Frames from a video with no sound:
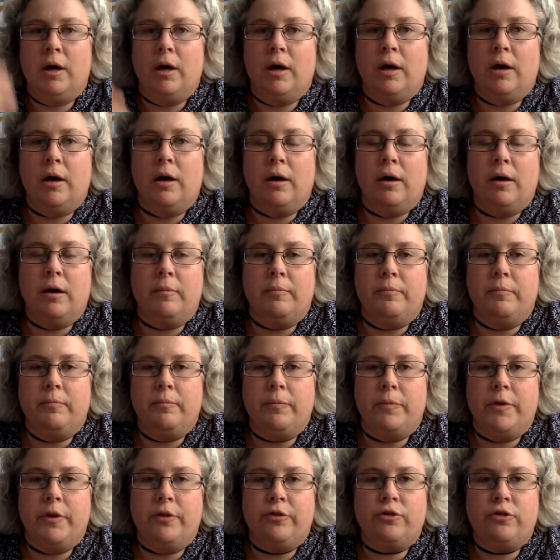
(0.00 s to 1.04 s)

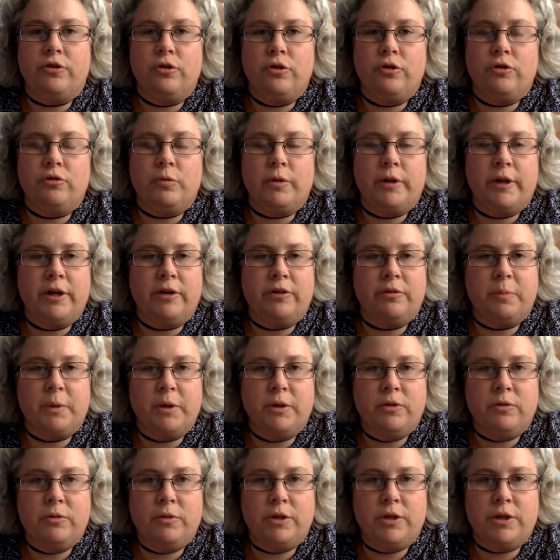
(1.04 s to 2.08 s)
the students, when they explain
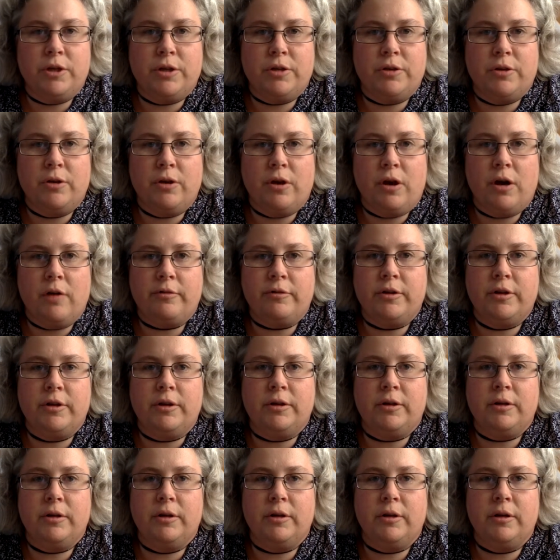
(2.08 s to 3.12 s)
to each other,
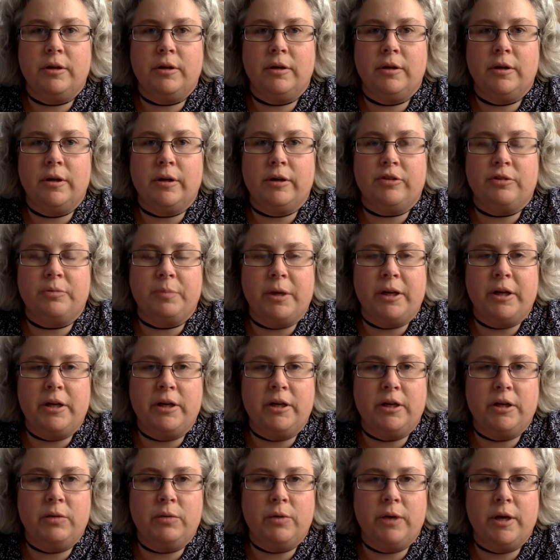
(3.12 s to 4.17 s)
often explain it
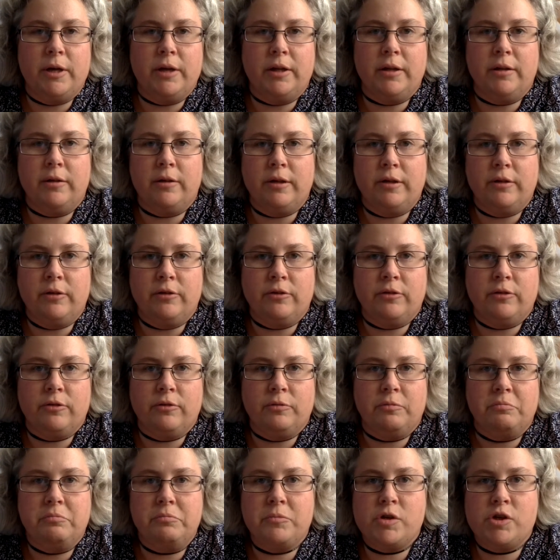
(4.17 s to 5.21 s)
in a way that is
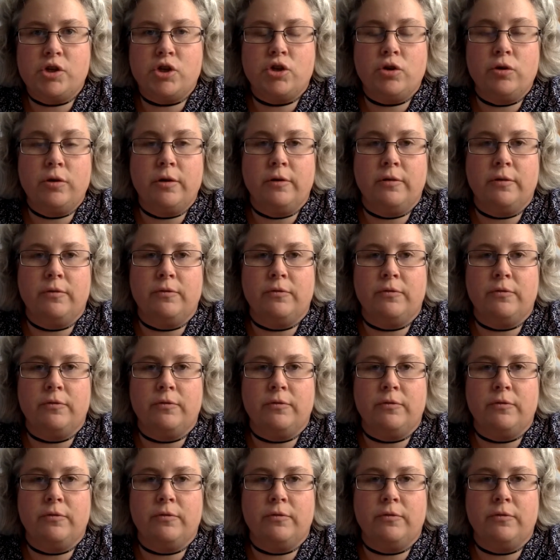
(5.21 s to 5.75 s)
student